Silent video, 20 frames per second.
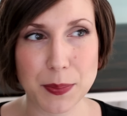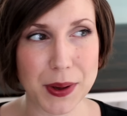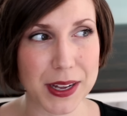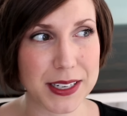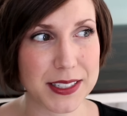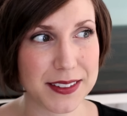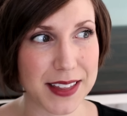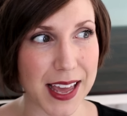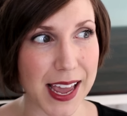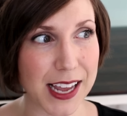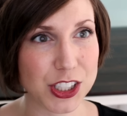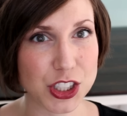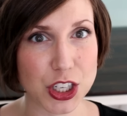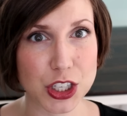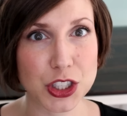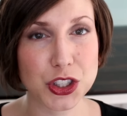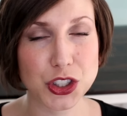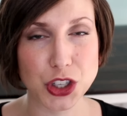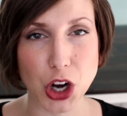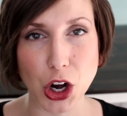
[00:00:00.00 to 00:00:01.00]
but they
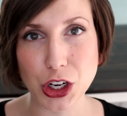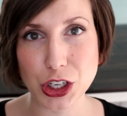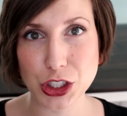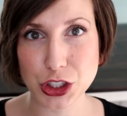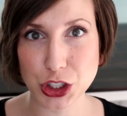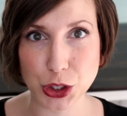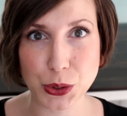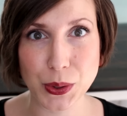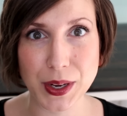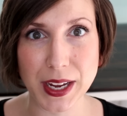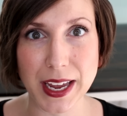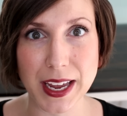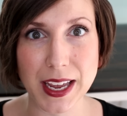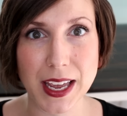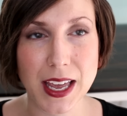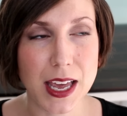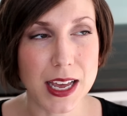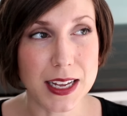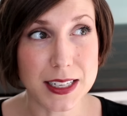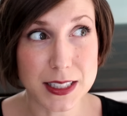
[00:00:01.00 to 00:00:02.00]
just started doing
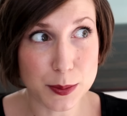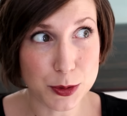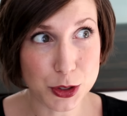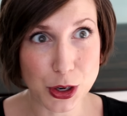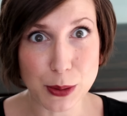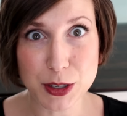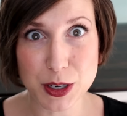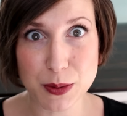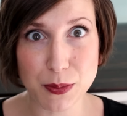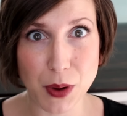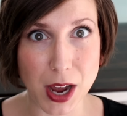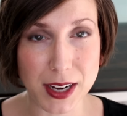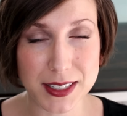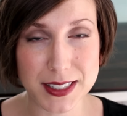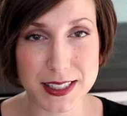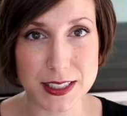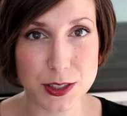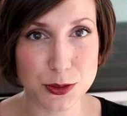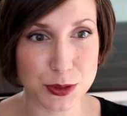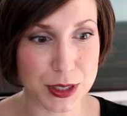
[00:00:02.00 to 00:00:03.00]
subscription
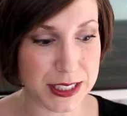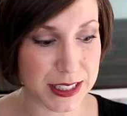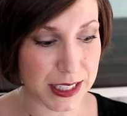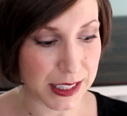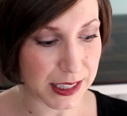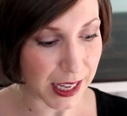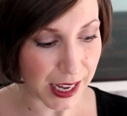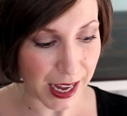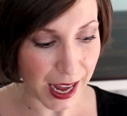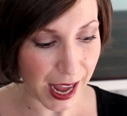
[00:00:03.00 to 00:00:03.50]
boxes recently.